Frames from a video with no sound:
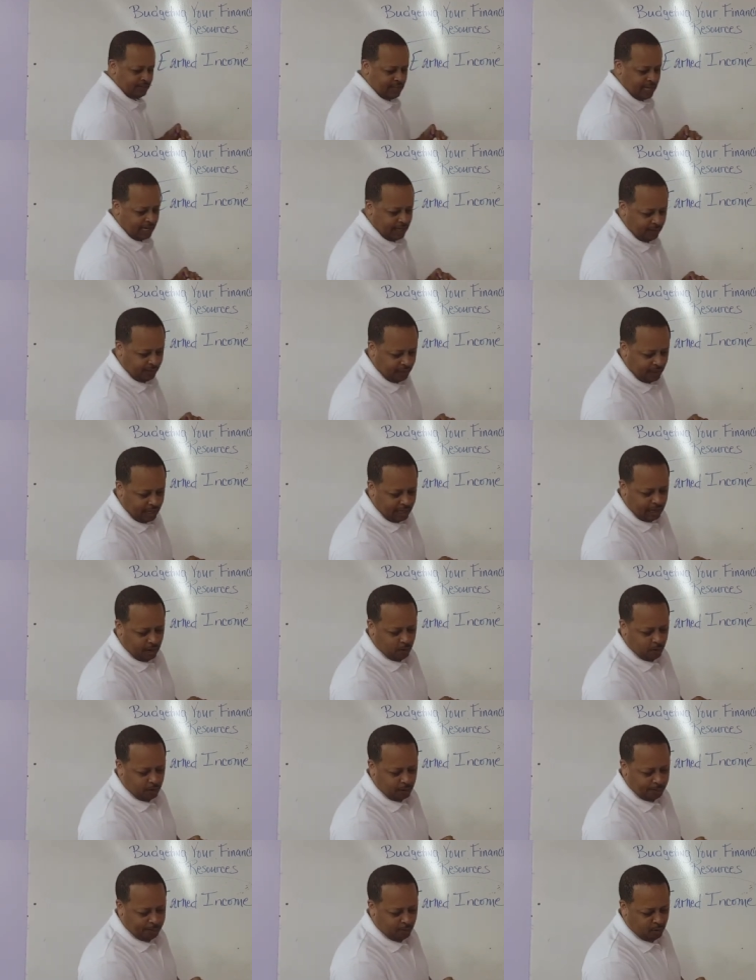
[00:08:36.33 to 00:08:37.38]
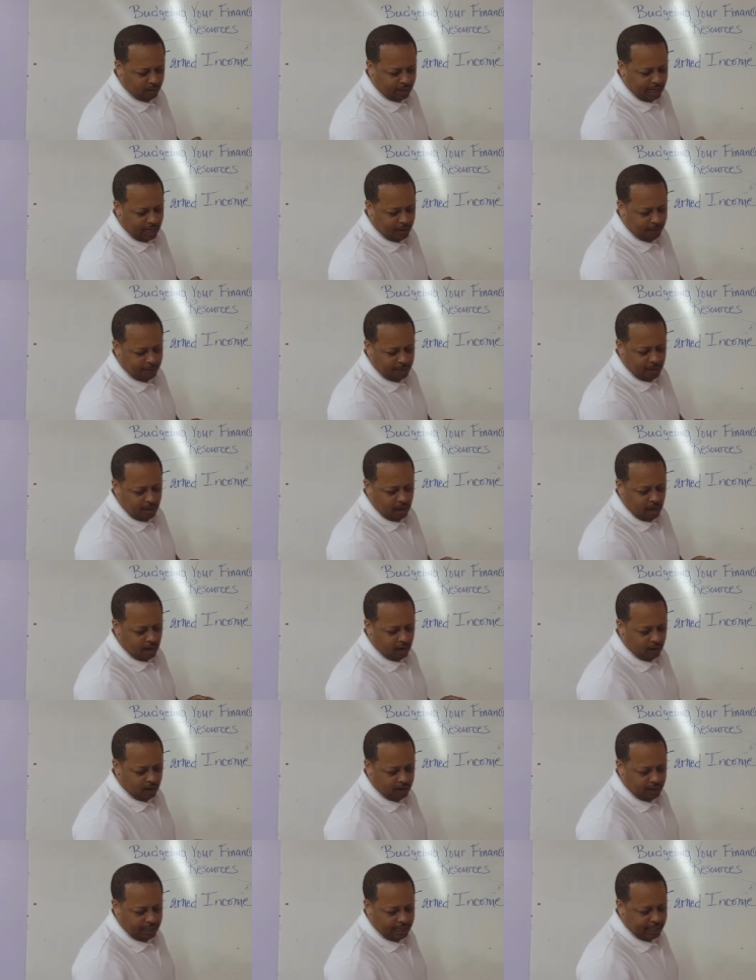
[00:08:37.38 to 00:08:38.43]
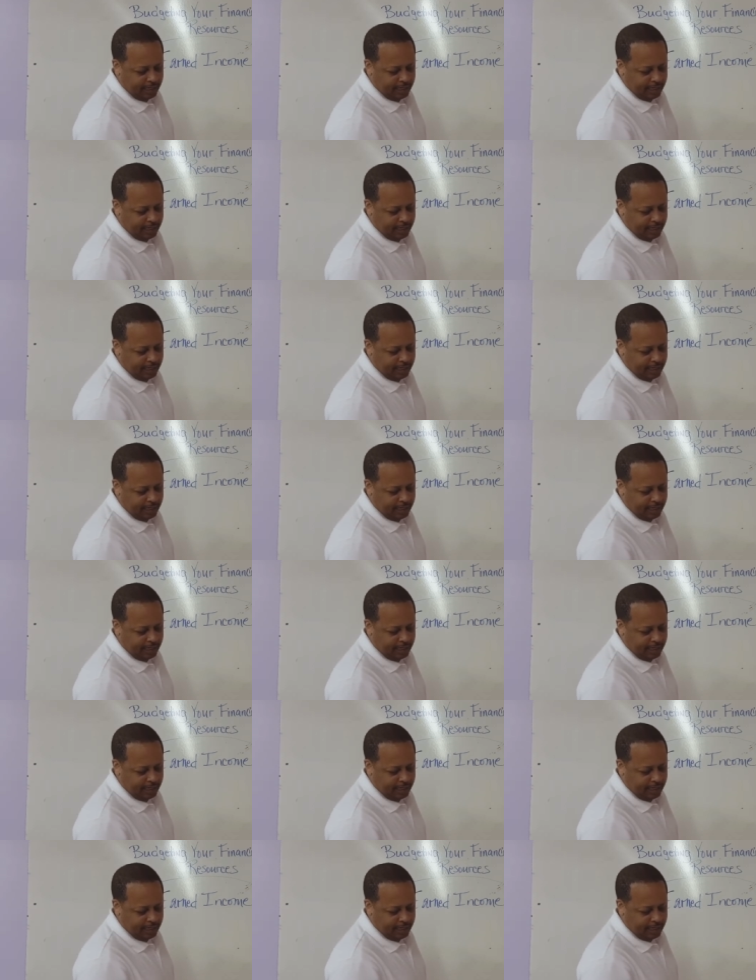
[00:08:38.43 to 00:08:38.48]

second thing I want to point out, earned